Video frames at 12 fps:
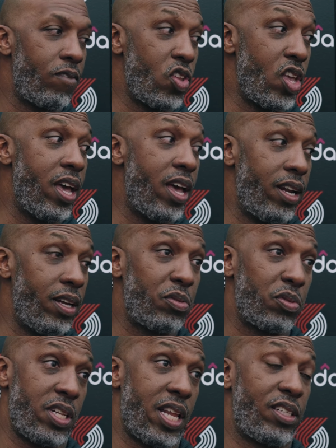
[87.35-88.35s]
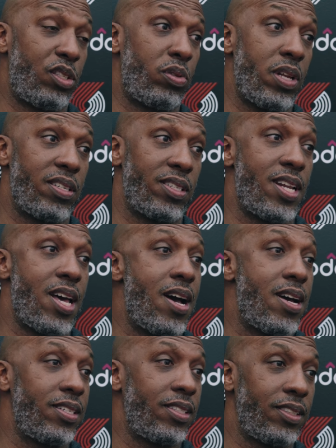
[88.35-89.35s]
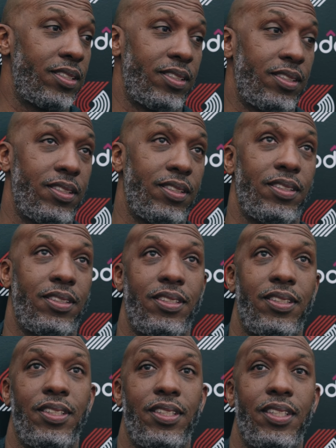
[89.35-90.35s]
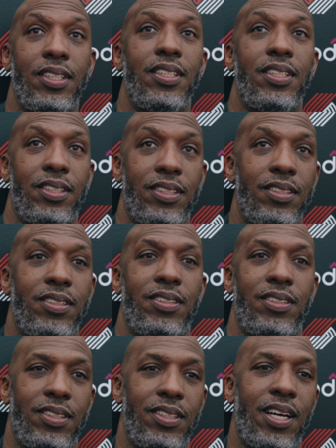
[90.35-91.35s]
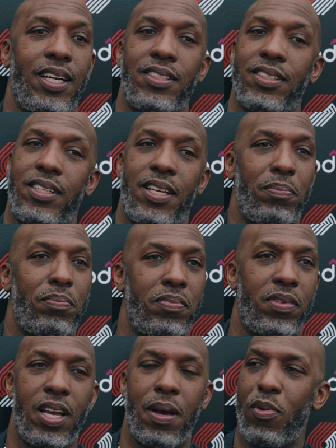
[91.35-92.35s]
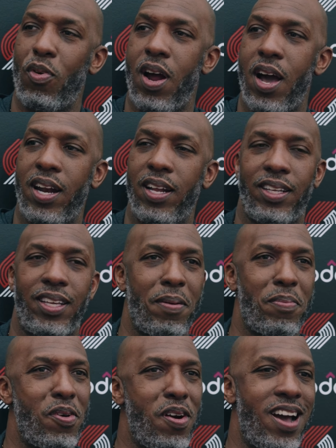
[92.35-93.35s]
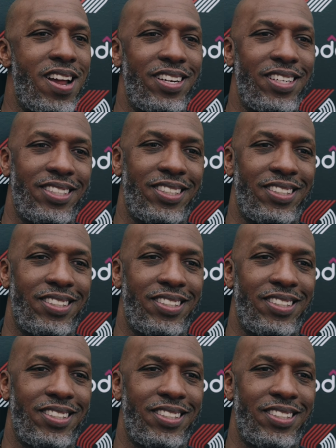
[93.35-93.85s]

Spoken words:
Yeah, this was like 2009. Wow. Yeah, I just kept grinding.